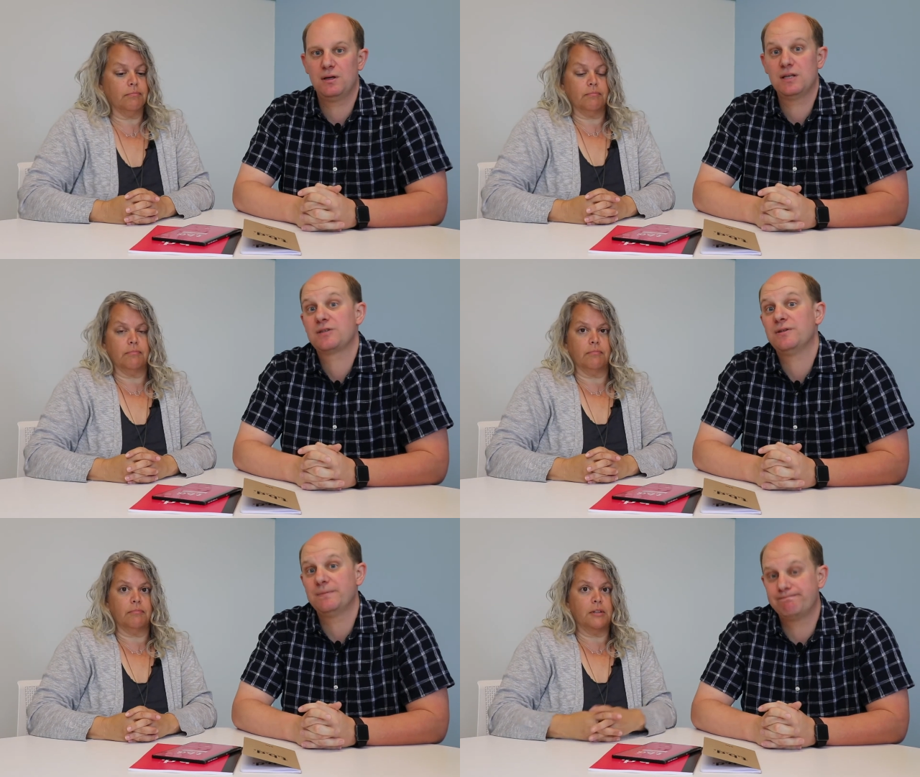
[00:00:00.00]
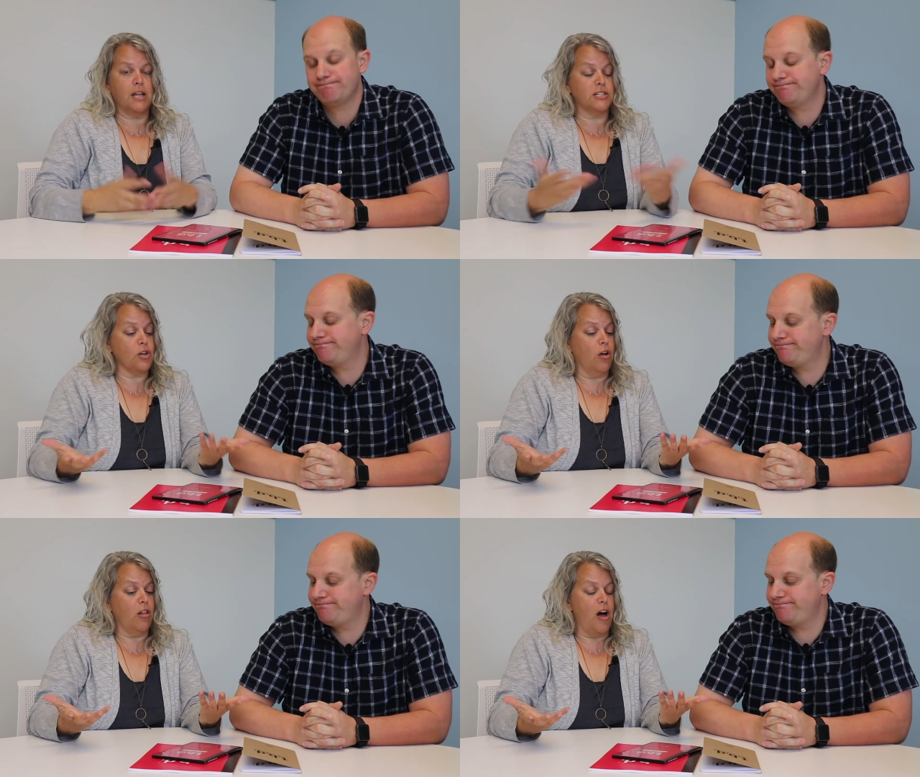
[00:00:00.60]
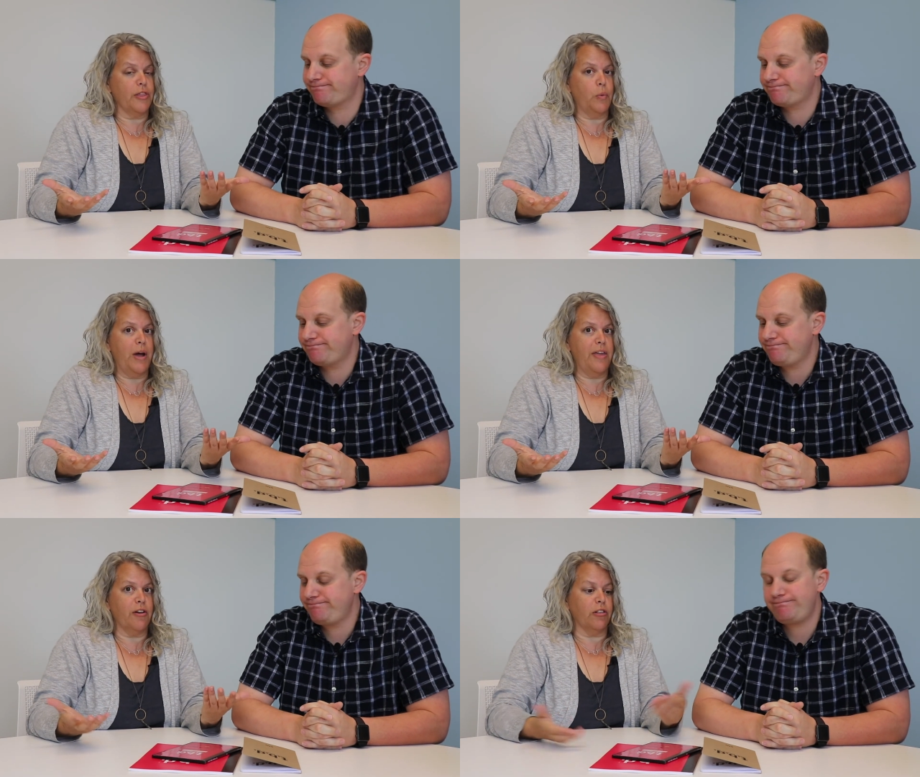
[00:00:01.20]
Speaker 1: history.
Speaker 2: And so along the
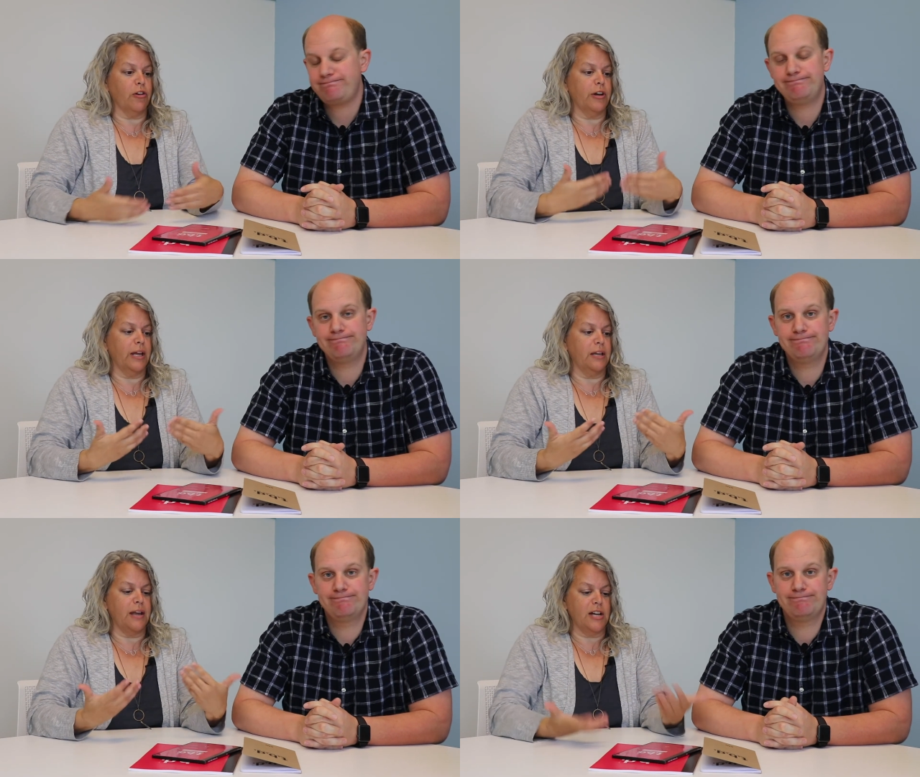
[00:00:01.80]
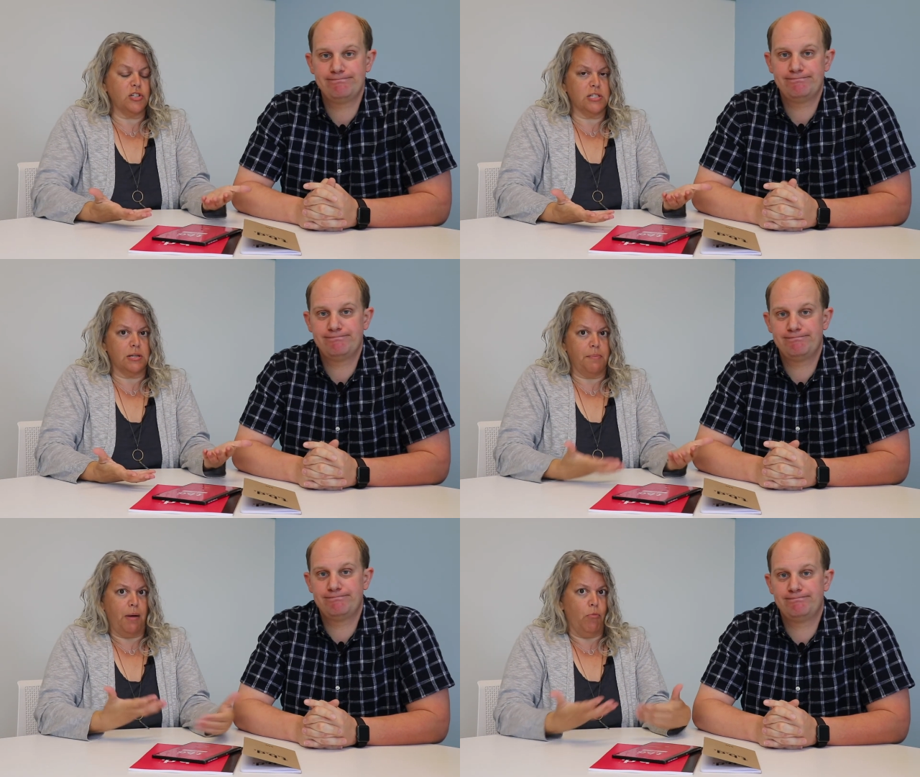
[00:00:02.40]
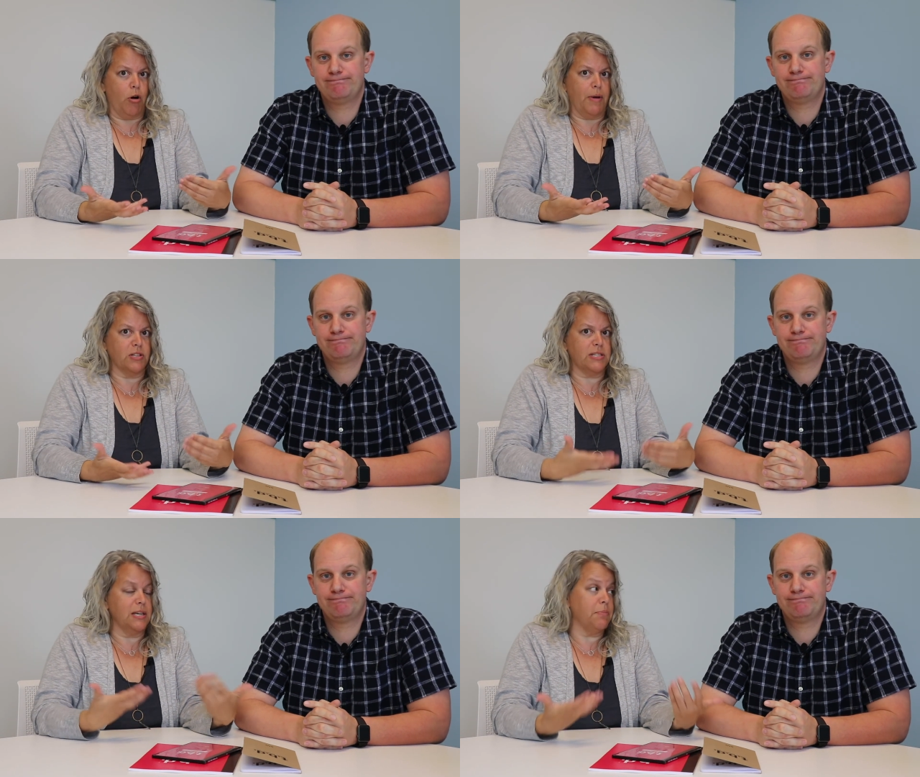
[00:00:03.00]
way, they're learning not just about more
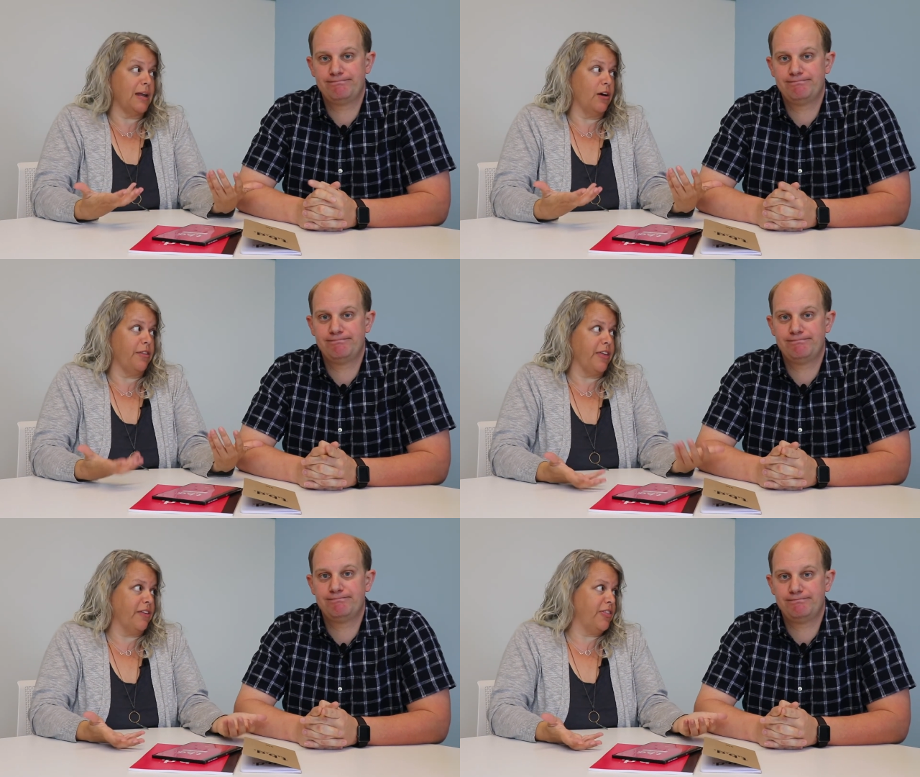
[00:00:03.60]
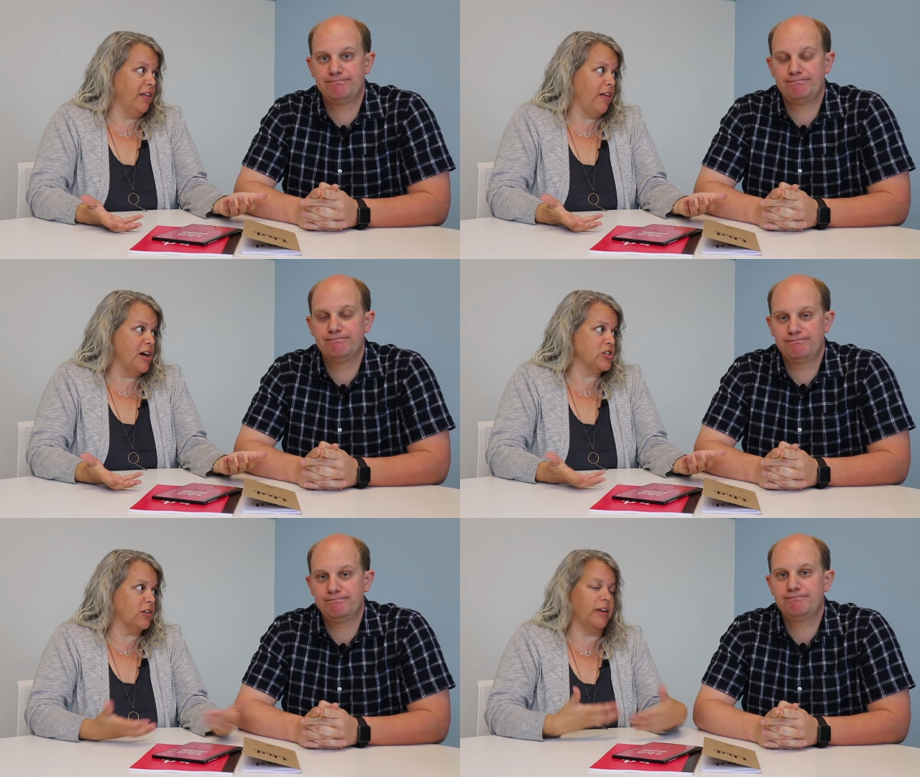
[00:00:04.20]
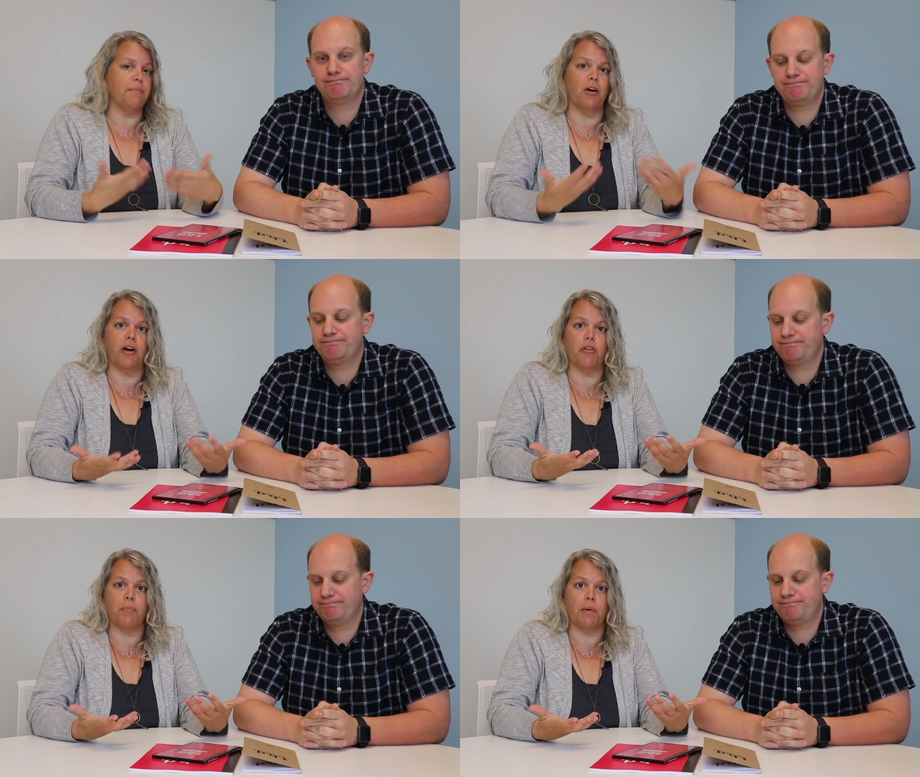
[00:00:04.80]
about sin, but how to think theologically about
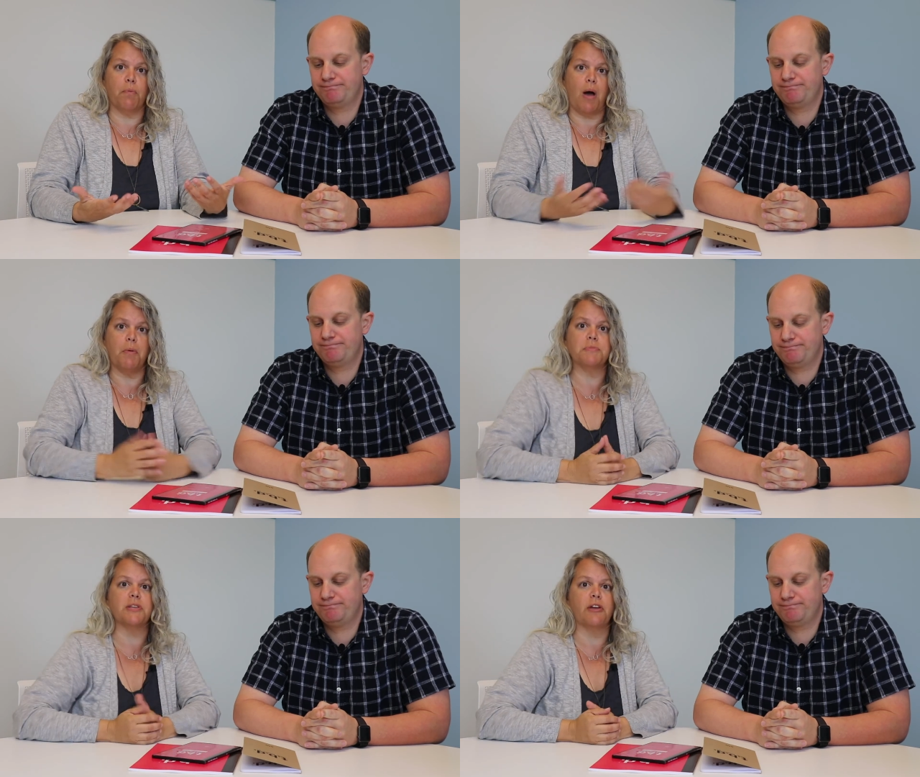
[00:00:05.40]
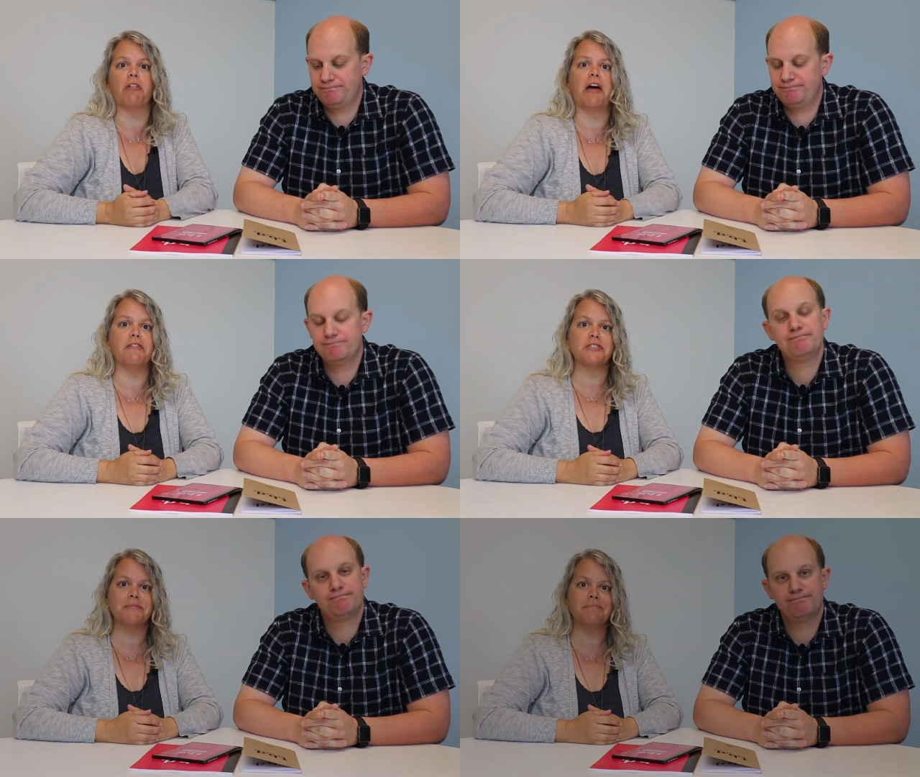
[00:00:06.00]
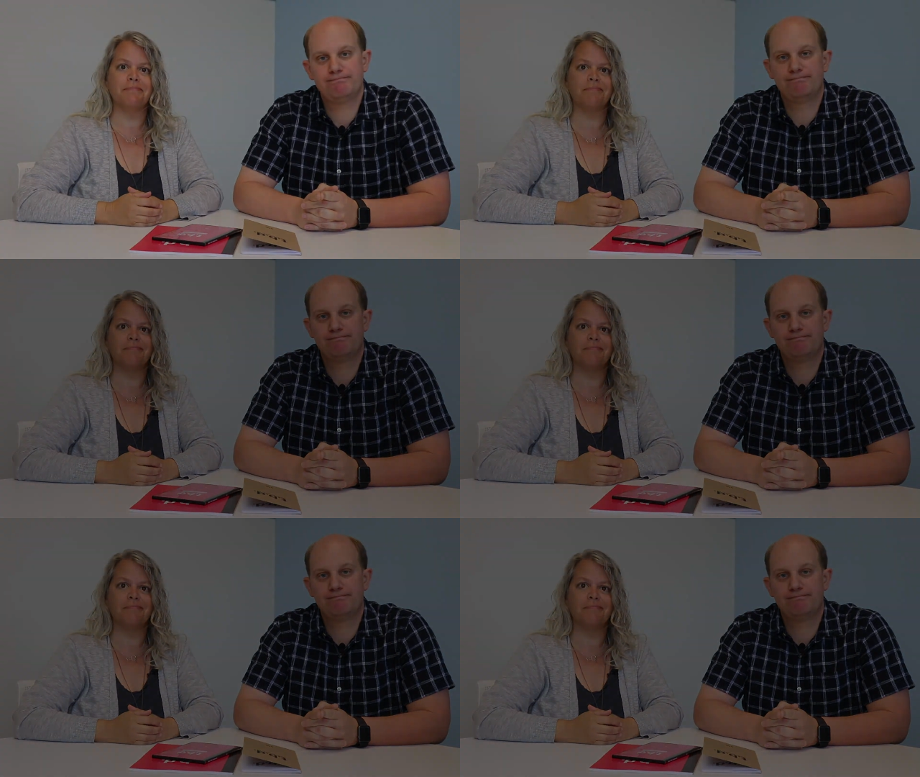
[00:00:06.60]
other big problems in their lives.